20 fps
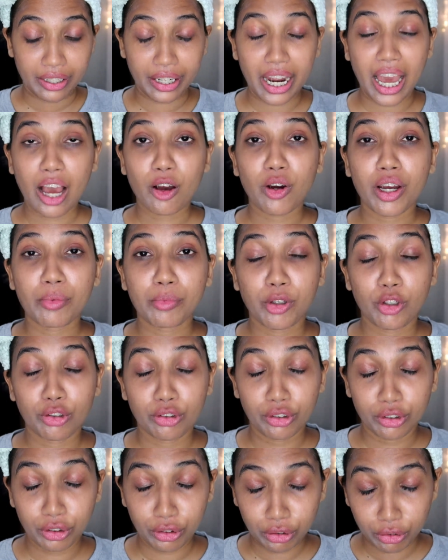Now I'm
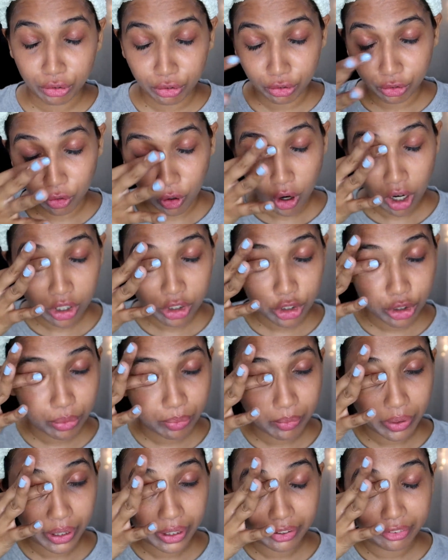going to wash
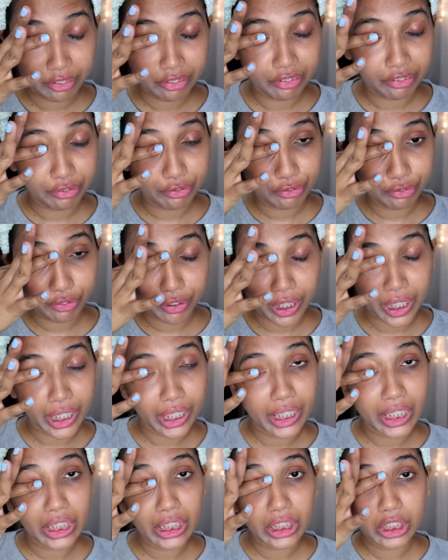my
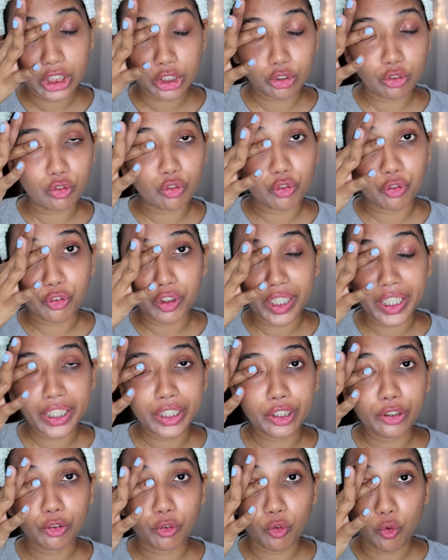face
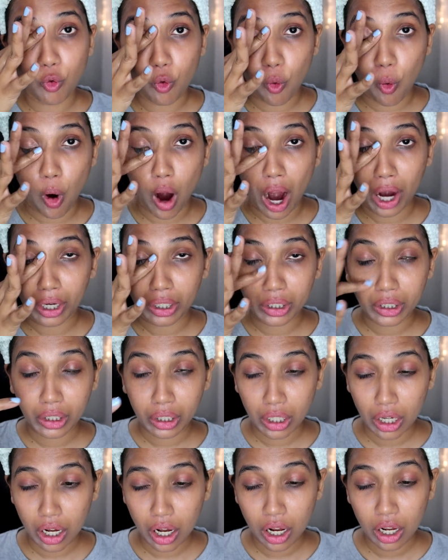with
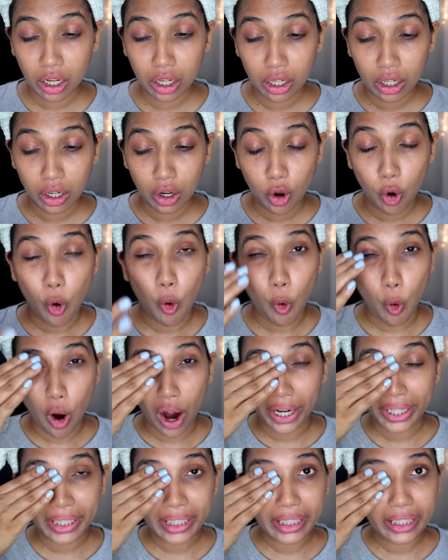water
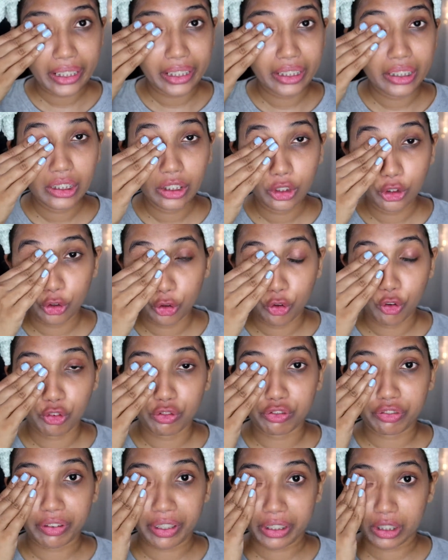only, no
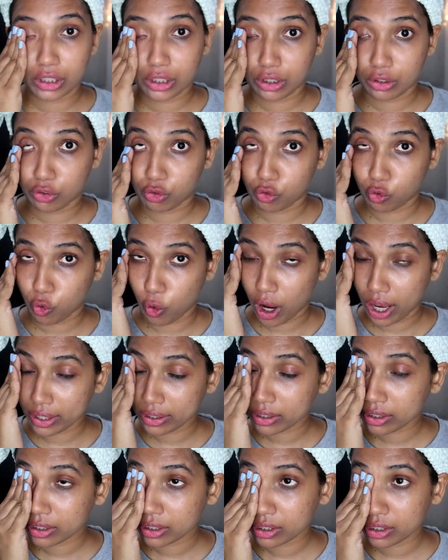face
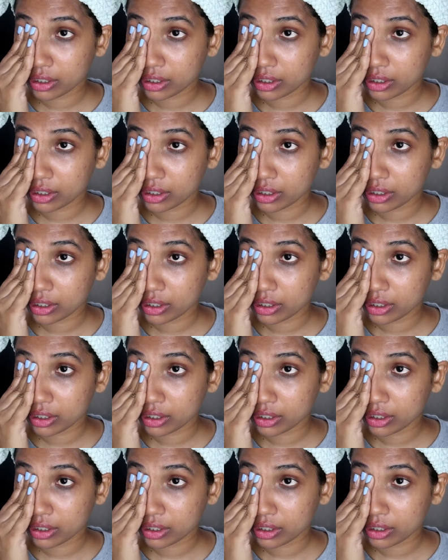wash.